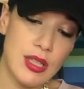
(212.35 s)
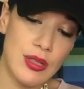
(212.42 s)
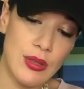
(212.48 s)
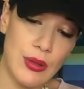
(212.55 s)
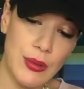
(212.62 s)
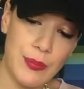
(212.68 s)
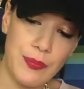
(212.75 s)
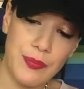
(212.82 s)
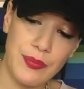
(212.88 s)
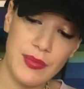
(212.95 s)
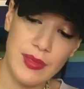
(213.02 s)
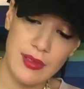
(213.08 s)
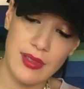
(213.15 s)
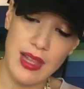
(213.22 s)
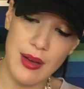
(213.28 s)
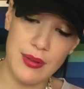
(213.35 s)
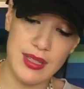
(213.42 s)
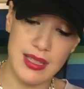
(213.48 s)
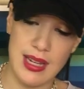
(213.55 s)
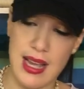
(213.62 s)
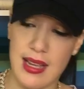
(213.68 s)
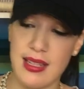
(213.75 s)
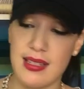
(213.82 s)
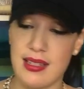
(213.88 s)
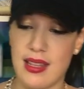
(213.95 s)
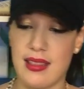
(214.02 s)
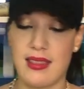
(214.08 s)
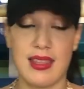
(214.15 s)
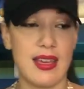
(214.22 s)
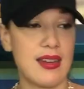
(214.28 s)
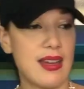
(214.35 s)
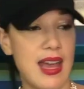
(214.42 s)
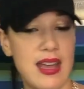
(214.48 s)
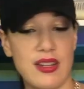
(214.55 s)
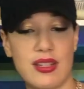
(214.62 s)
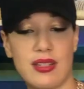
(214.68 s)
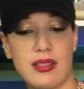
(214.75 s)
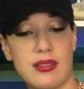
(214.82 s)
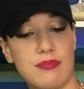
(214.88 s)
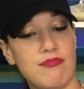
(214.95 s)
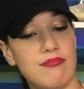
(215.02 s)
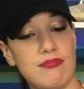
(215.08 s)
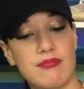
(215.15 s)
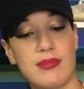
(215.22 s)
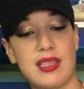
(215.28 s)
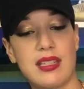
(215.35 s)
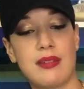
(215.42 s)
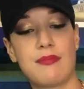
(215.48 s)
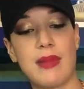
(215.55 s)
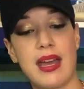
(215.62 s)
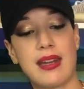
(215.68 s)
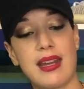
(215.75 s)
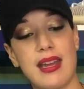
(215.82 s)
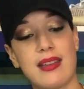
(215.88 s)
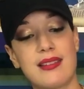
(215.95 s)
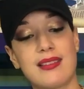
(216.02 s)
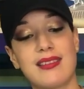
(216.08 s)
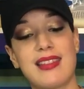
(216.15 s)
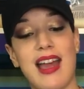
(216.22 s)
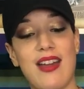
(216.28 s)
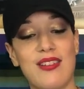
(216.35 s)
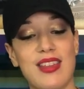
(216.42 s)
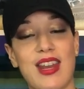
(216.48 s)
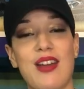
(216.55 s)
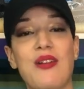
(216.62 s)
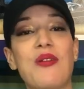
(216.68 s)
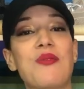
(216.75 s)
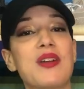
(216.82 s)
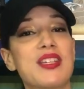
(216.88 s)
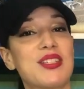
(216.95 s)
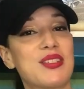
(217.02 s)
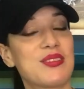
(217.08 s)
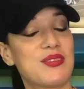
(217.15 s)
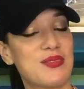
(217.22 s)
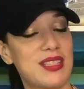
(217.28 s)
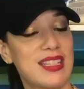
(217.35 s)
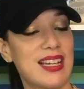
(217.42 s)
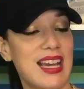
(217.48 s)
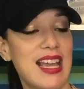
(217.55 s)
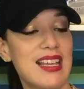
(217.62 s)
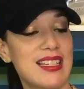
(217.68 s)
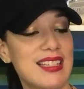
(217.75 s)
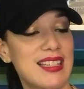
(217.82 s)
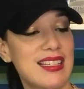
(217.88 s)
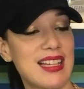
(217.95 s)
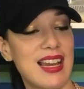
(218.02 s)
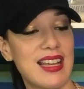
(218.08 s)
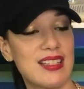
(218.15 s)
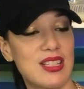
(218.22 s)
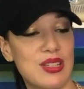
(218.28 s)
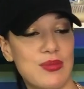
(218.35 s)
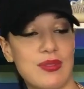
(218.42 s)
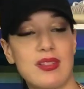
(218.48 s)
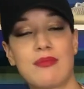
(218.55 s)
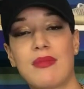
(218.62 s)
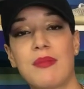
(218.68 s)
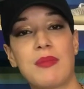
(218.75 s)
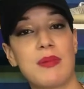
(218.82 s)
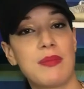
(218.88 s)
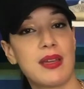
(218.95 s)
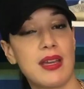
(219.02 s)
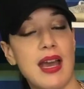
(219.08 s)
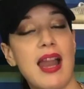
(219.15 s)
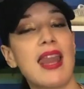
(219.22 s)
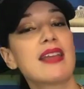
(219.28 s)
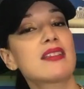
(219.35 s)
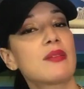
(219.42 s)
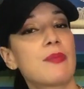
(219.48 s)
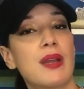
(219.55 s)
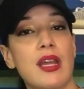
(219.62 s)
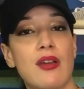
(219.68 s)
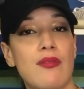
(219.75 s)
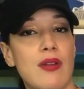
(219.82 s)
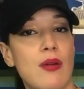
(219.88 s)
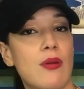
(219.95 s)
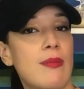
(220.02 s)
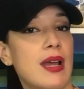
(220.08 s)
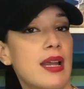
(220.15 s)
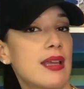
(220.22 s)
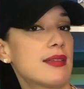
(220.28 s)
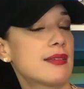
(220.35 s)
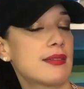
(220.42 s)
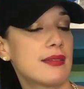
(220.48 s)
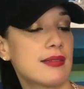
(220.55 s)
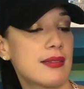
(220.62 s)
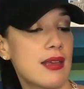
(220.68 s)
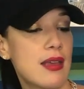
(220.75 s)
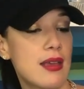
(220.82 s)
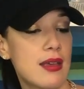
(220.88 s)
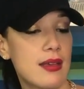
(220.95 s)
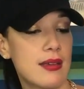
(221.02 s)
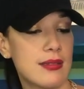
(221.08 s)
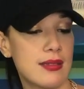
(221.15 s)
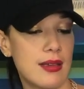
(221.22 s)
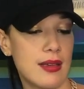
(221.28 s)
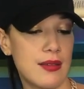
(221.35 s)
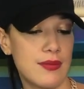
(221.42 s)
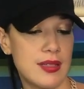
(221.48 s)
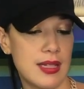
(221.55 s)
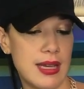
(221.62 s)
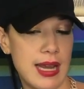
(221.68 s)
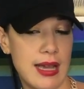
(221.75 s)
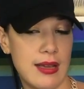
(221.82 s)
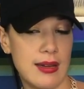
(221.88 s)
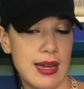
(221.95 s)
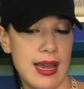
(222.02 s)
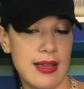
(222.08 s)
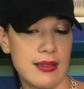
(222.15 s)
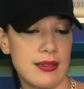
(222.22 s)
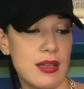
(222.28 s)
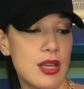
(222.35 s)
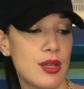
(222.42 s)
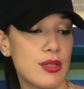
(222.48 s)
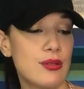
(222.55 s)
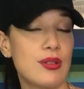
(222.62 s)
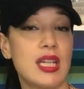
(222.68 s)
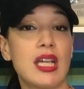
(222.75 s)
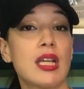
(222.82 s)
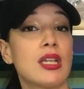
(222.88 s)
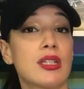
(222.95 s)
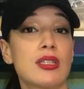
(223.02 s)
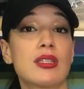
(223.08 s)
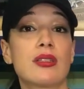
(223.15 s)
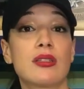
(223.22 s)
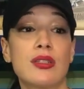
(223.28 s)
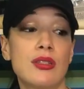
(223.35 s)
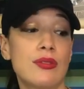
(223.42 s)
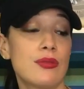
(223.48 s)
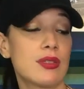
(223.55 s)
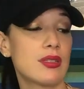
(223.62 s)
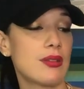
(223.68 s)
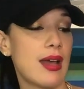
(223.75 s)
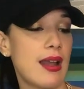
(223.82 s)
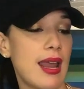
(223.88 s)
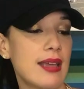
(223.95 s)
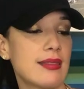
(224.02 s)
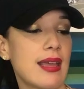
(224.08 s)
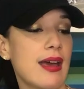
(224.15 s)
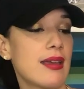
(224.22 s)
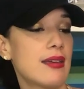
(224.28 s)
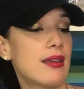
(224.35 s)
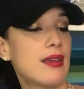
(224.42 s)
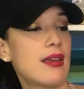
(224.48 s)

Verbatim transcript: So that was nice. And then I just did my nice style that I always do with the laces. I like to switch them up a bit. I like to play around with my laces because it gives it like a nice unique look to the shoes. I like that.